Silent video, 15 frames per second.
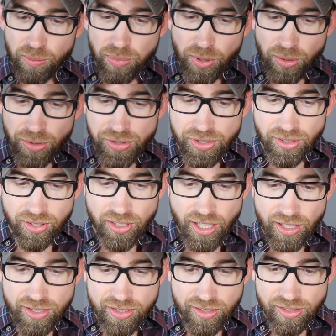bolts and
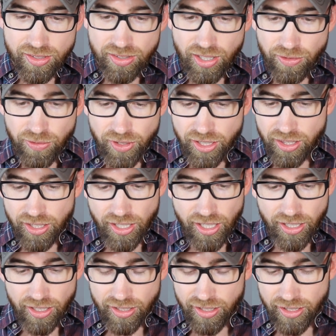nuts and stuff like
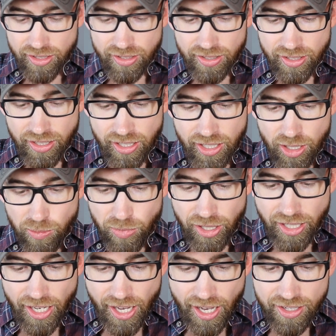that. But
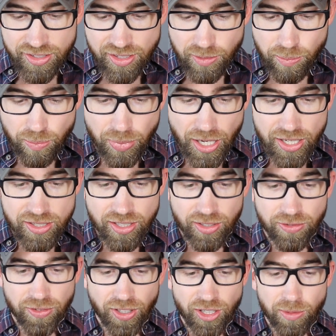it has the basic
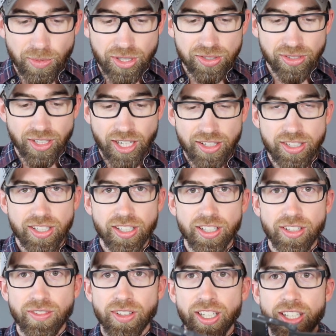fundamental idea
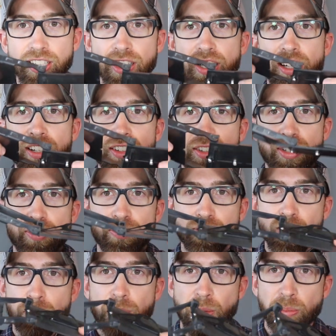of like, you
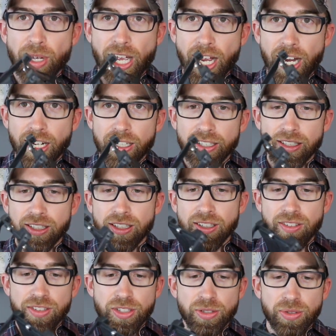flip it back,
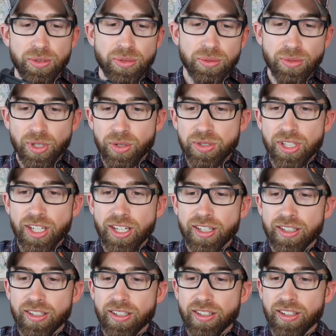you
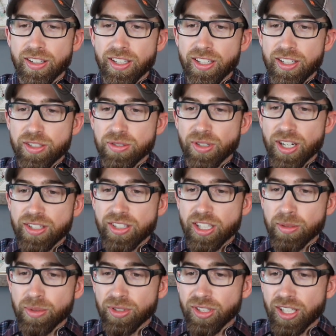rotate the tray
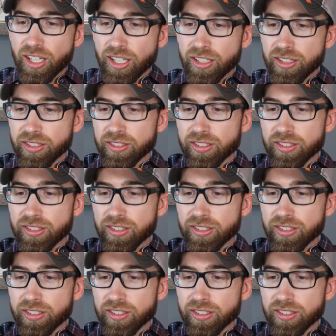table lock